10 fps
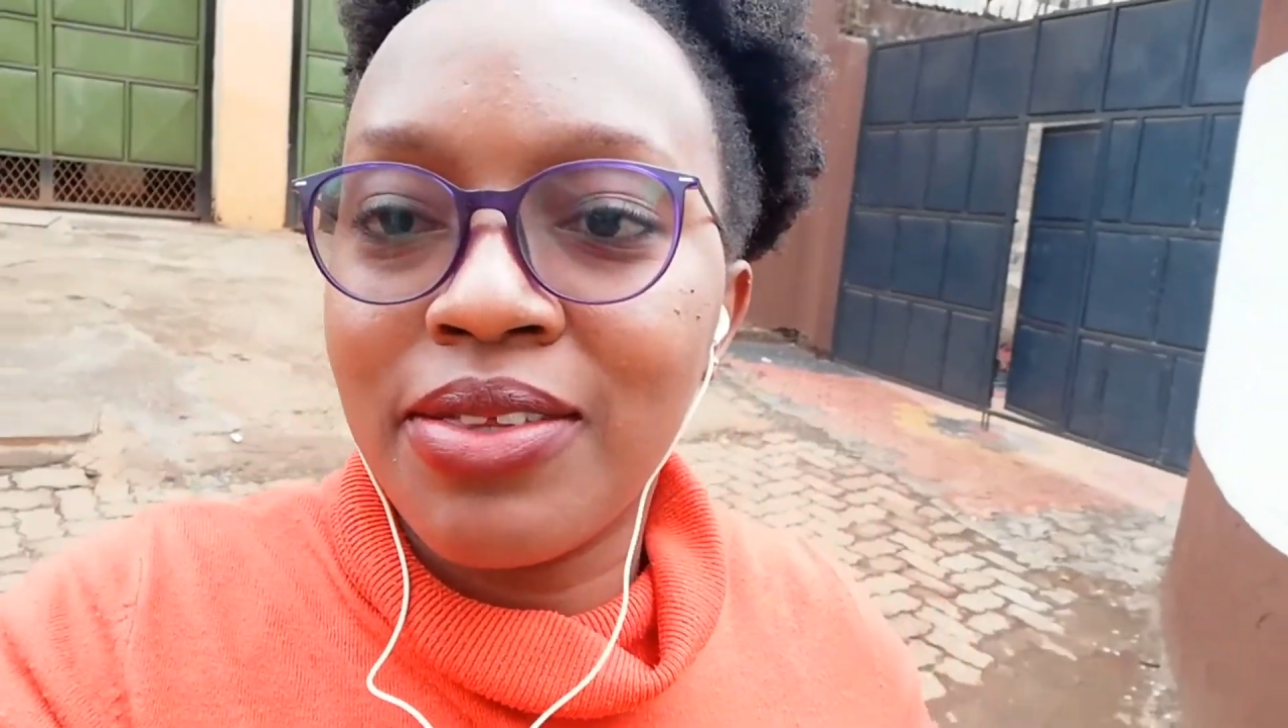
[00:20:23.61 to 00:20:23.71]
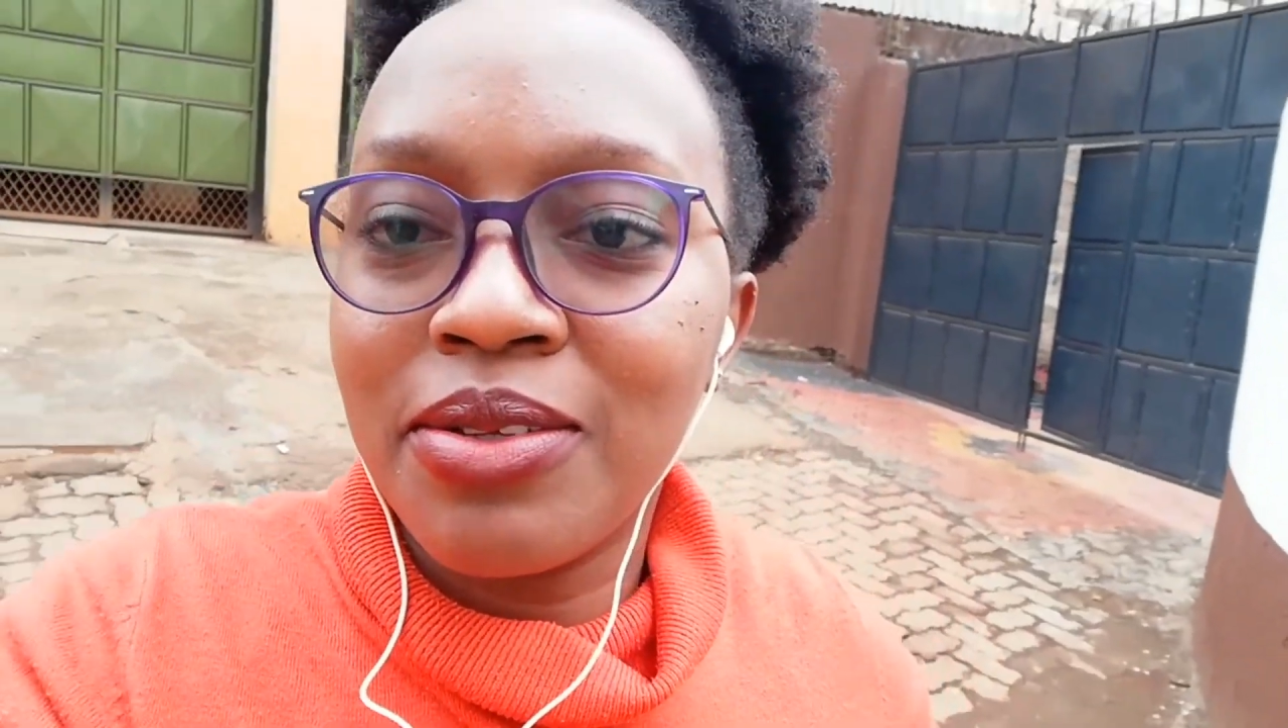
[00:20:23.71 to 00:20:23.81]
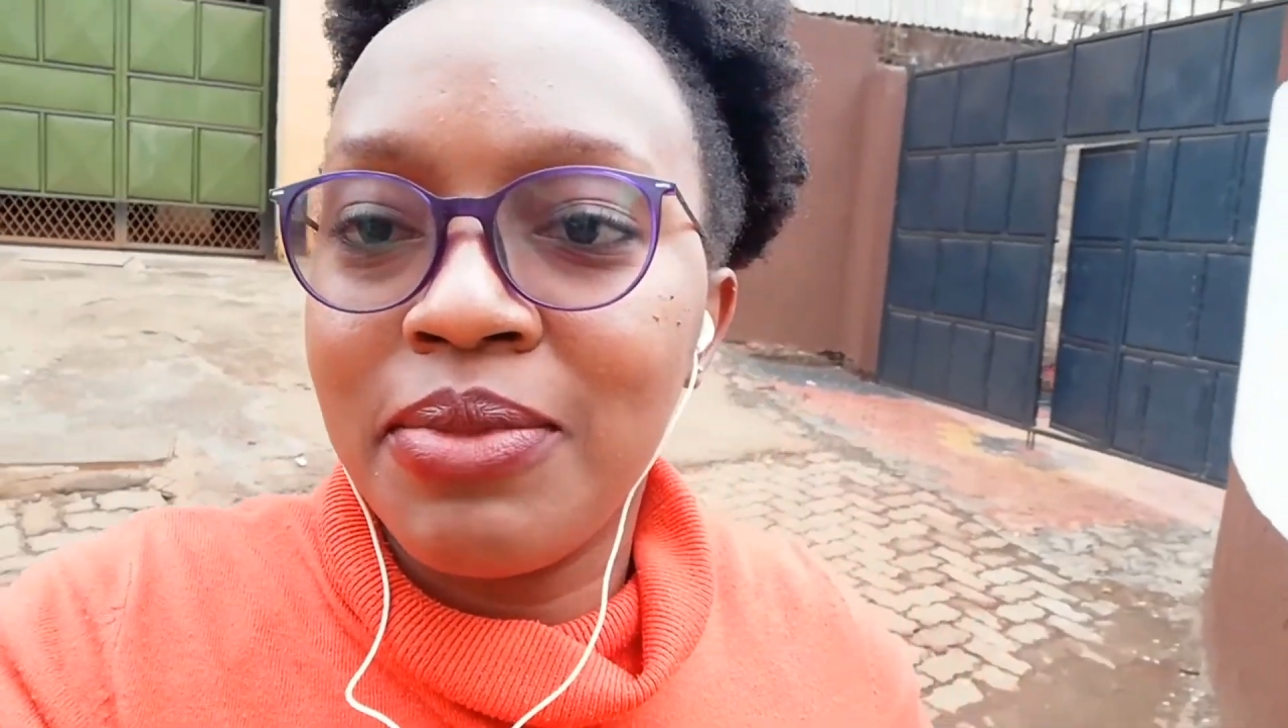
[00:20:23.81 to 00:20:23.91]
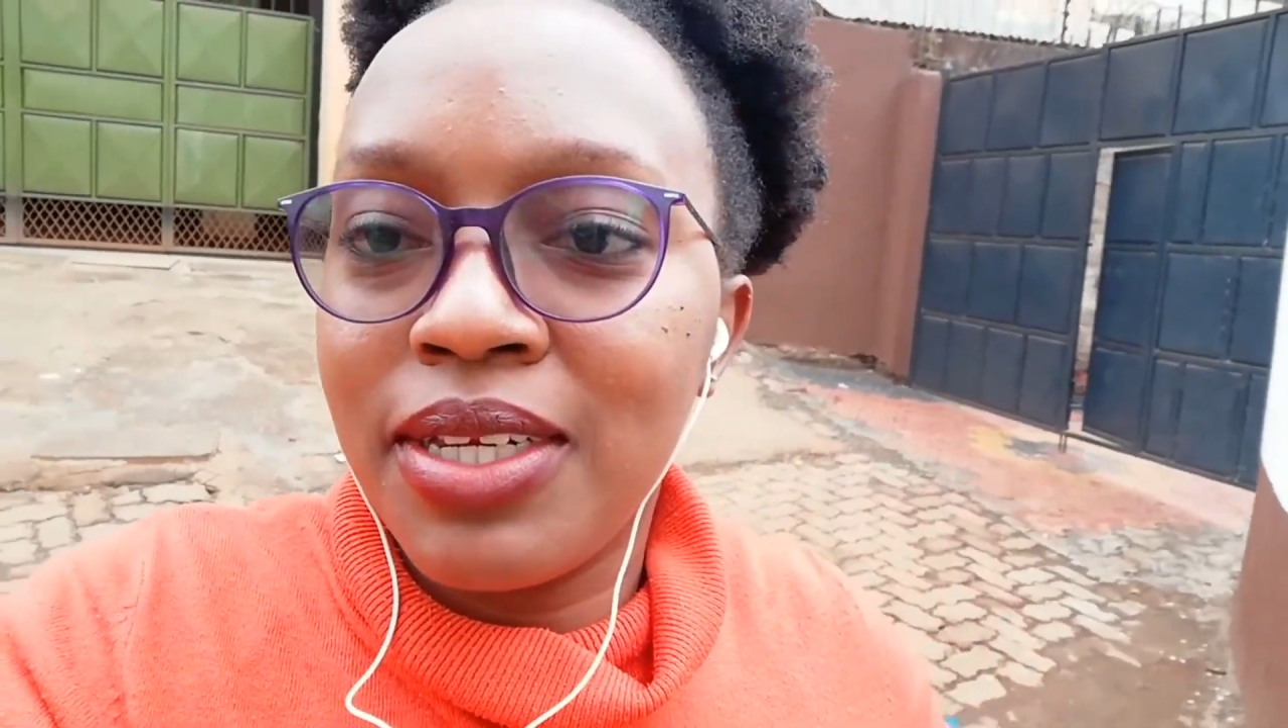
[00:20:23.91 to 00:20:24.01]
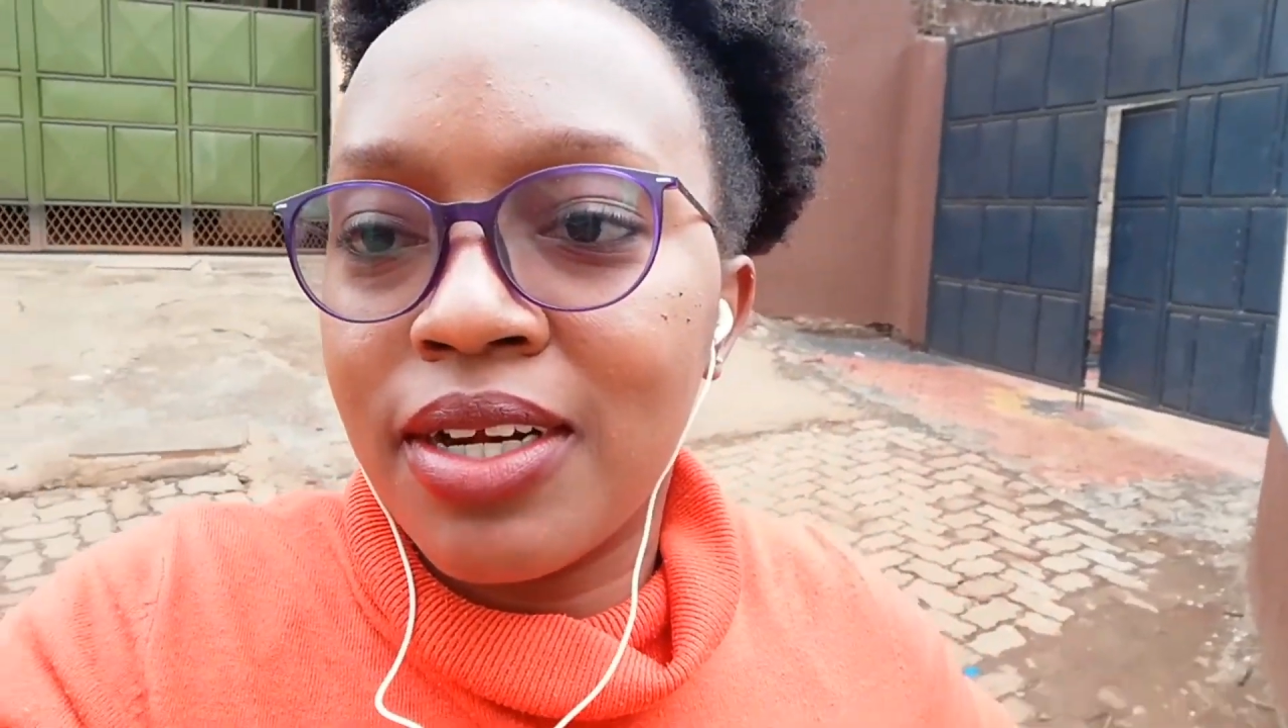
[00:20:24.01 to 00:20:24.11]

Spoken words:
so many